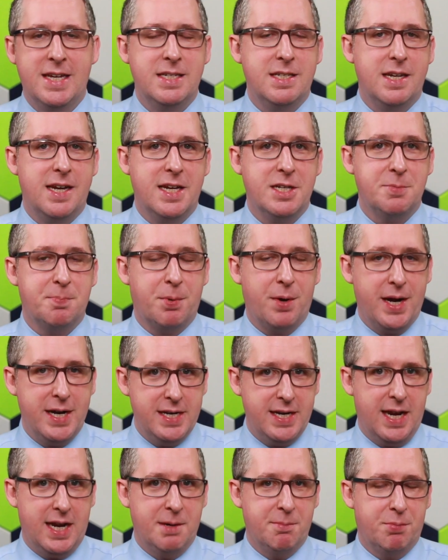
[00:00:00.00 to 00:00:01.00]
In today's
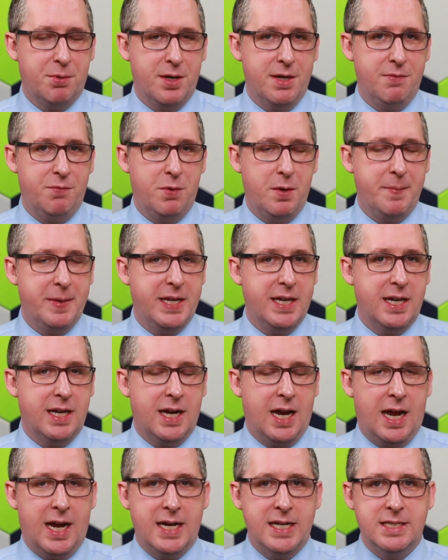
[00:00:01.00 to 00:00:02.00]
Brain Gain Brief, we
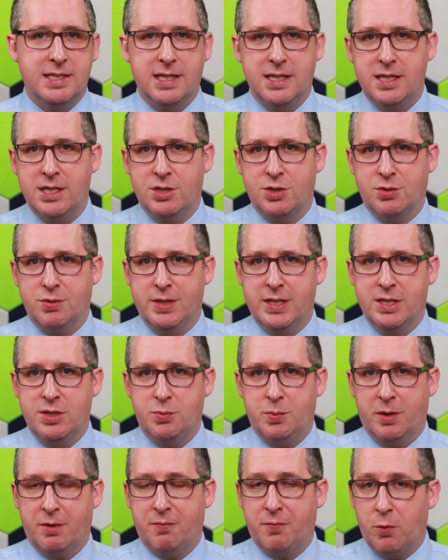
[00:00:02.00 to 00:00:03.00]
begin at Hynes
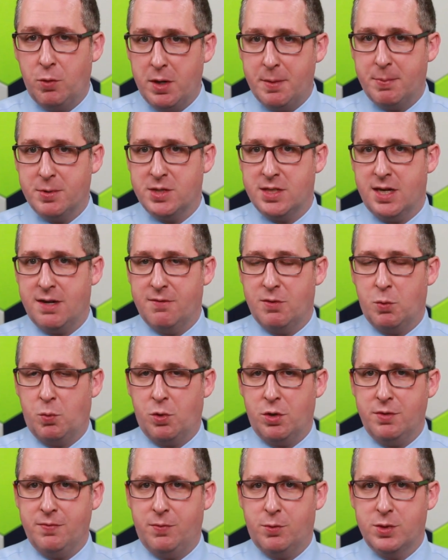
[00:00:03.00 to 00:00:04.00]
Industries, where 40% of the
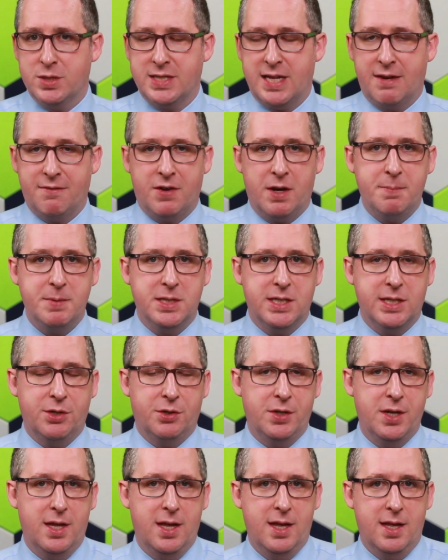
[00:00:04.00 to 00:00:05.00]
workforce have
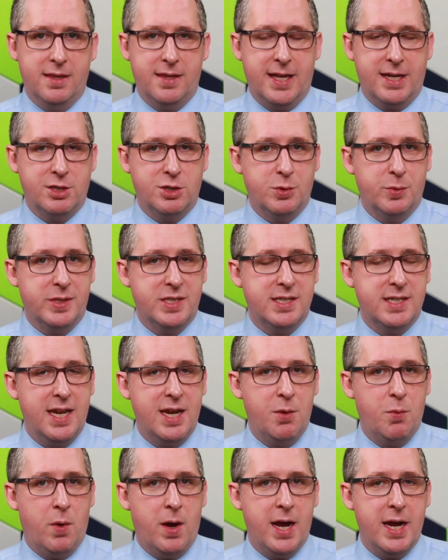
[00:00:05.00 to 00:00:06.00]
upskilled thanks to a
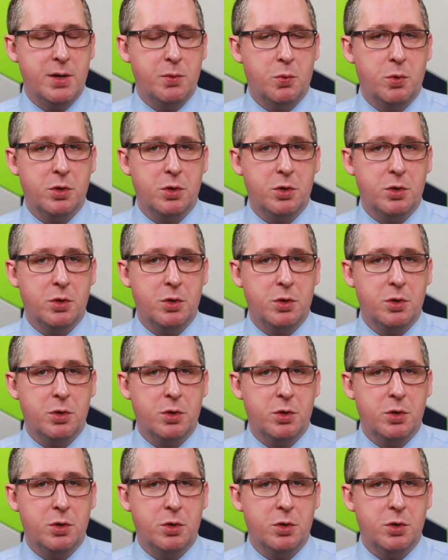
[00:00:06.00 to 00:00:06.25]
statewide